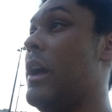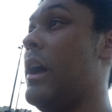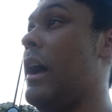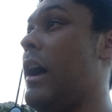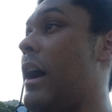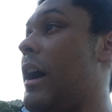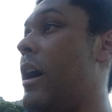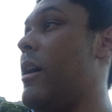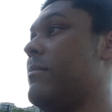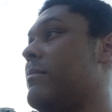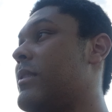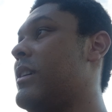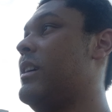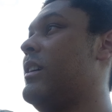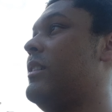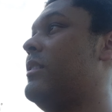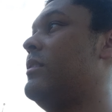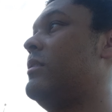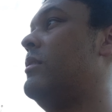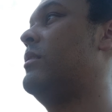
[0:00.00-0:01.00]
Um,
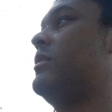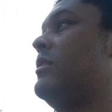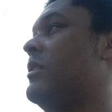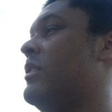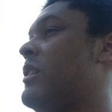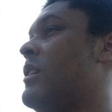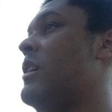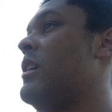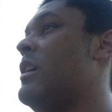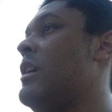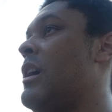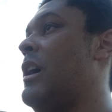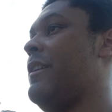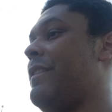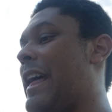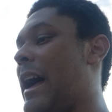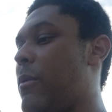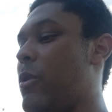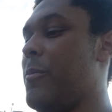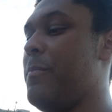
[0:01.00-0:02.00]

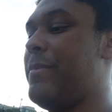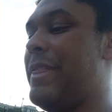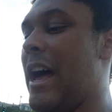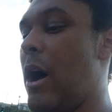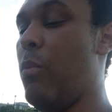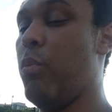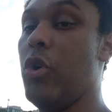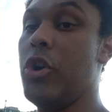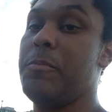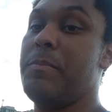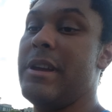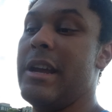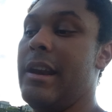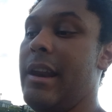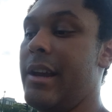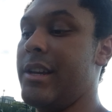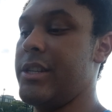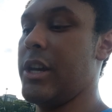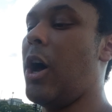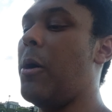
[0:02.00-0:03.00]
that would that would be an
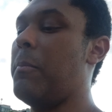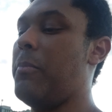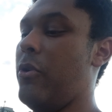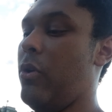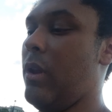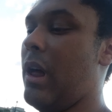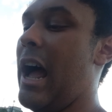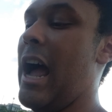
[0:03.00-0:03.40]
example,